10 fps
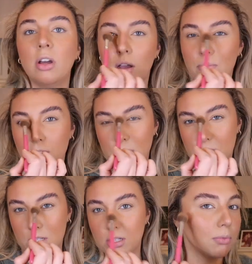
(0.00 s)
I'm
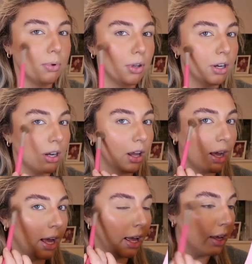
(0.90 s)
just putting a
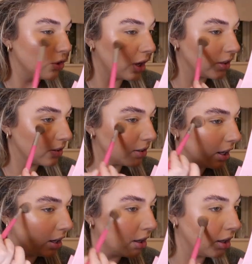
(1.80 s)
light
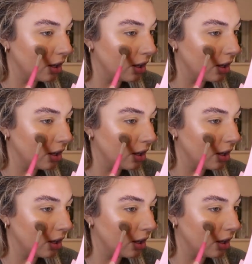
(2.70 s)
dusting